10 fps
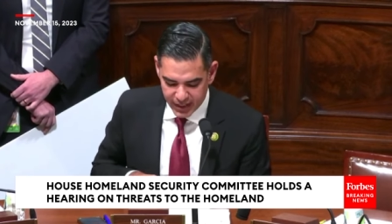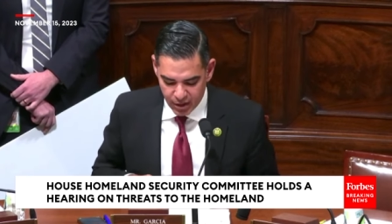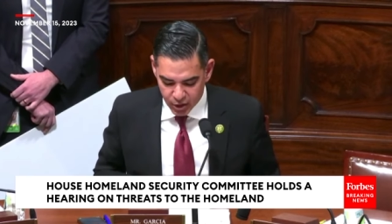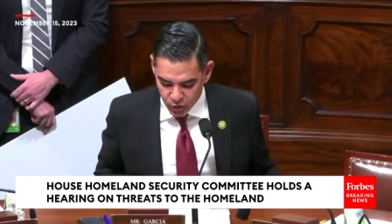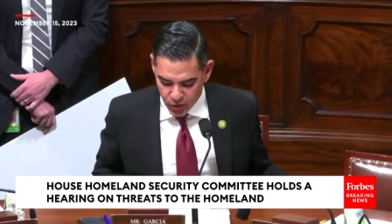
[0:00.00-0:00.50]
to
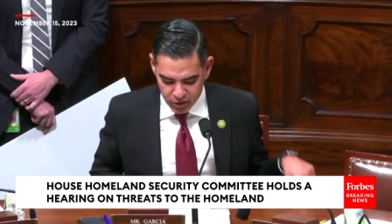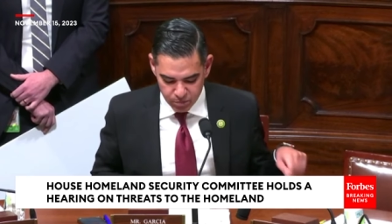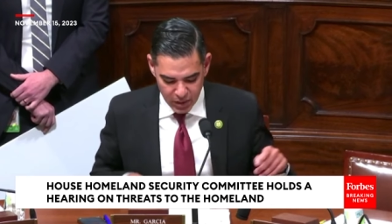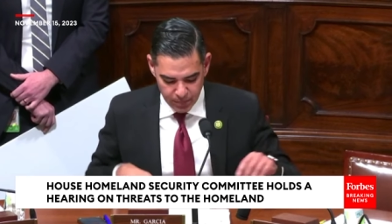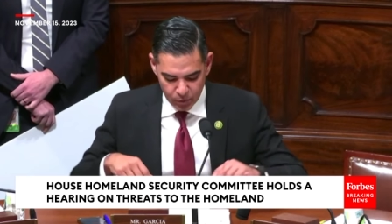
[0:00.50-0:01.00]
characterize
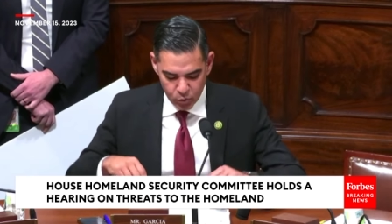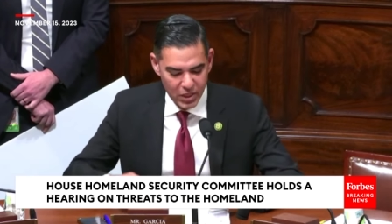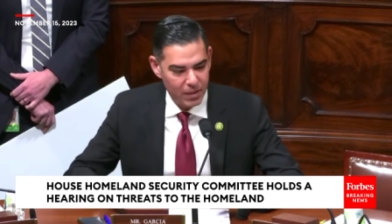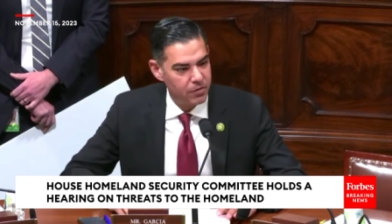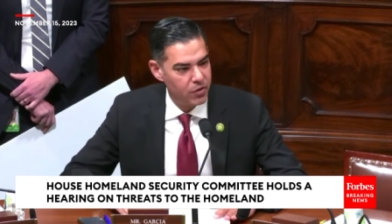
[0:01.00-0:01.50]
people who
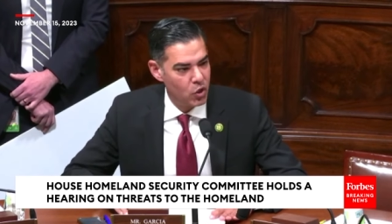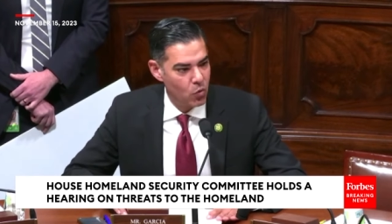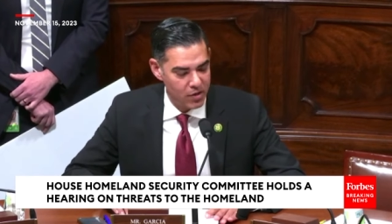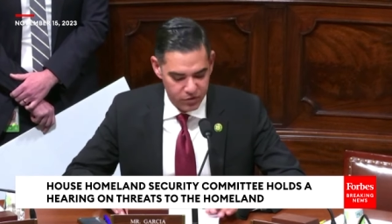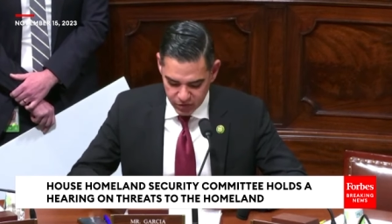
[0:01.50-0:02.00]
come to the
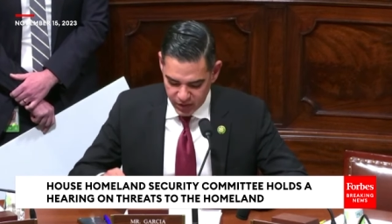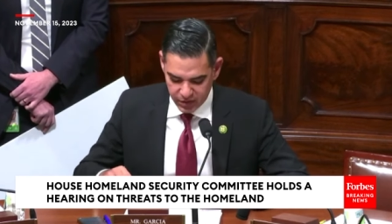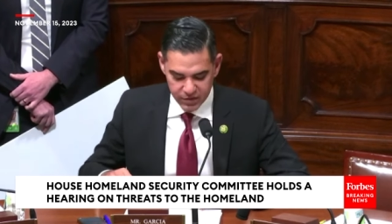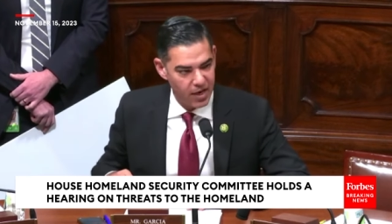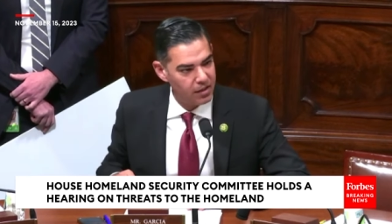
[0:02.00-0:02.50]
U.S. to seek
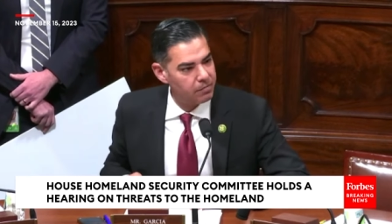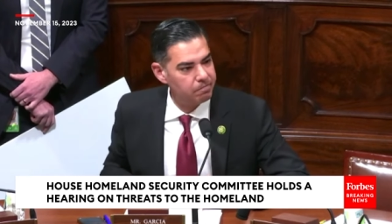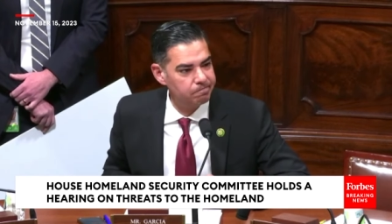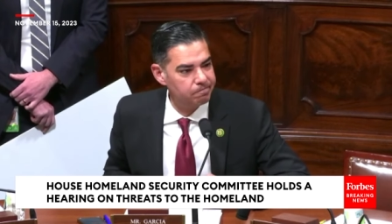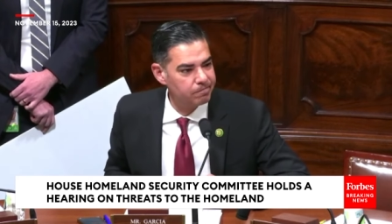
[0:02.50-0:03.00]

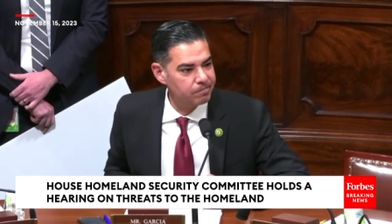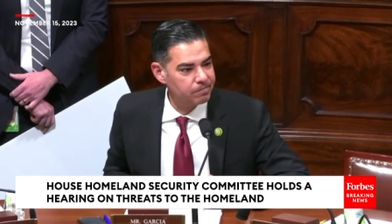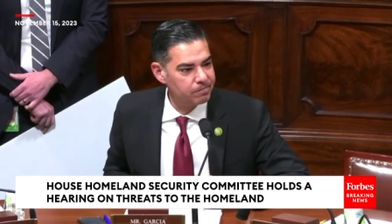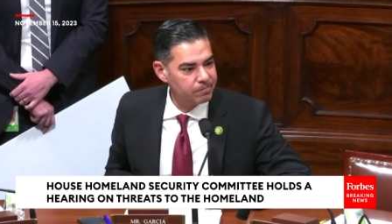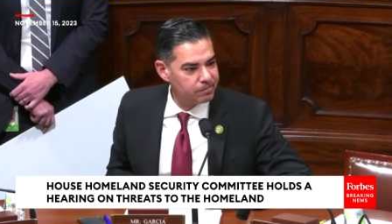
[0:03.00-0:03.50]
asylum?
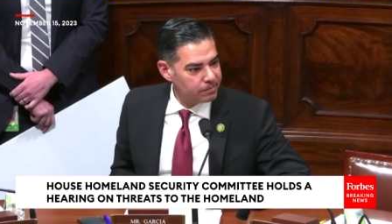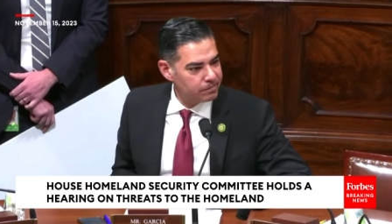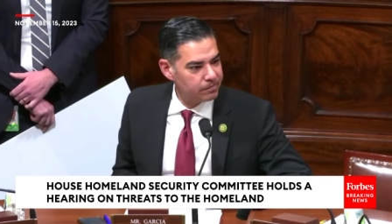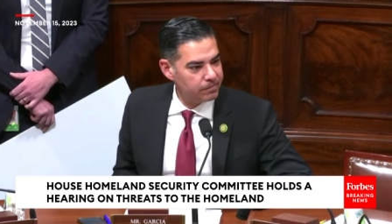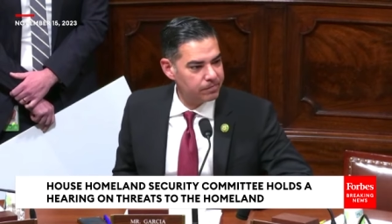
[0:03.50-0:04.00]

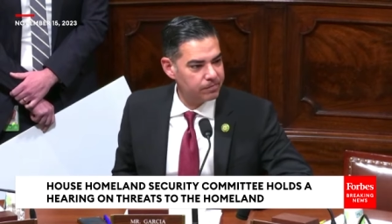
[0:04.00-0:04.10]
Um,